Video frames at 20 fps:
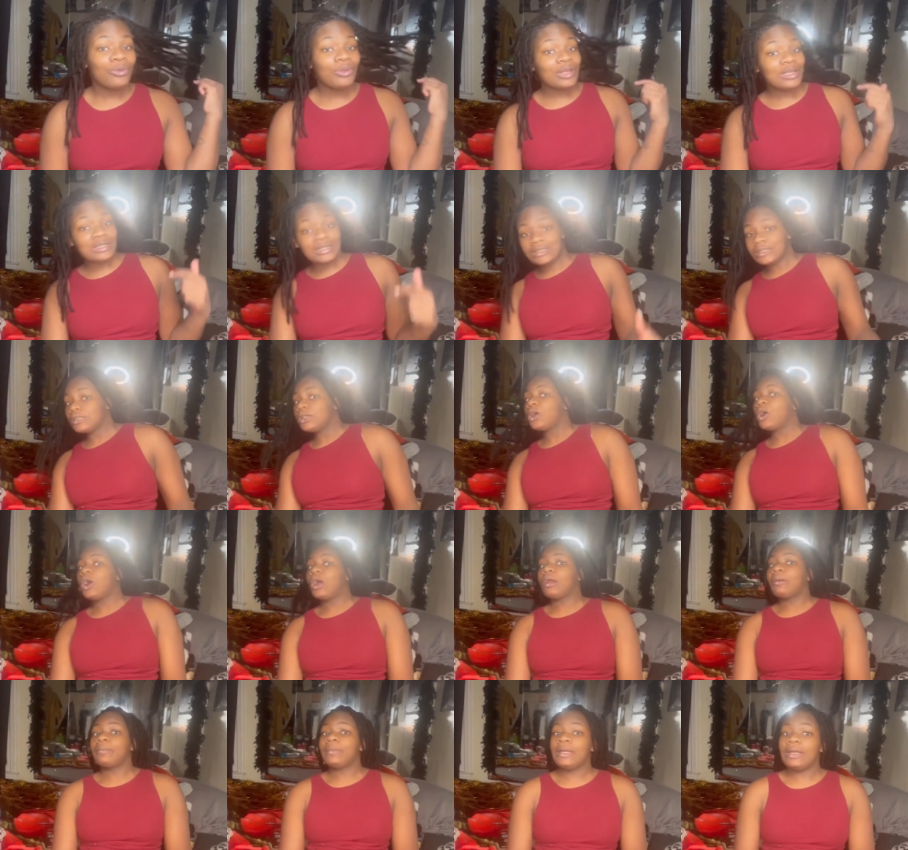this is the
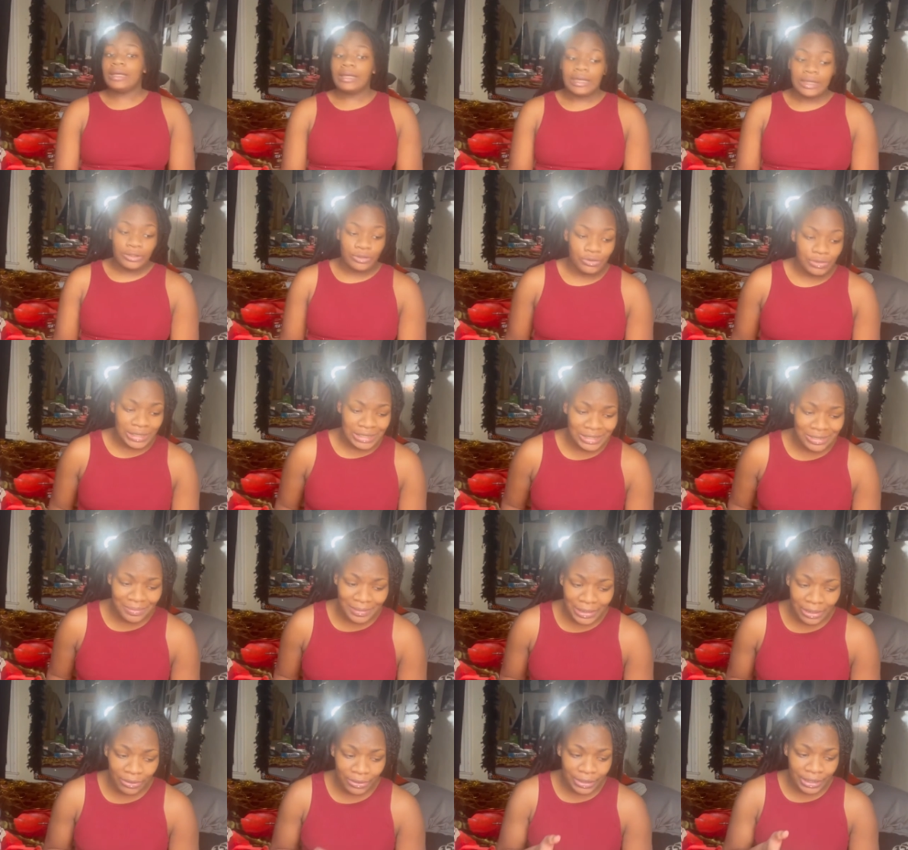army and you need to
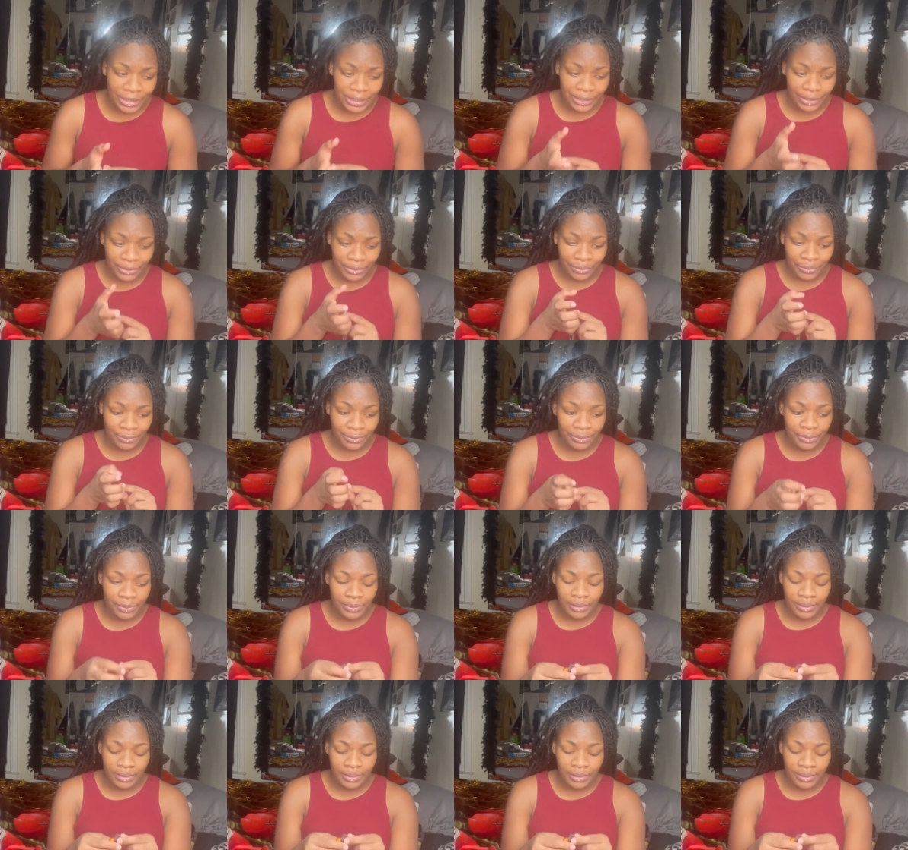be on go,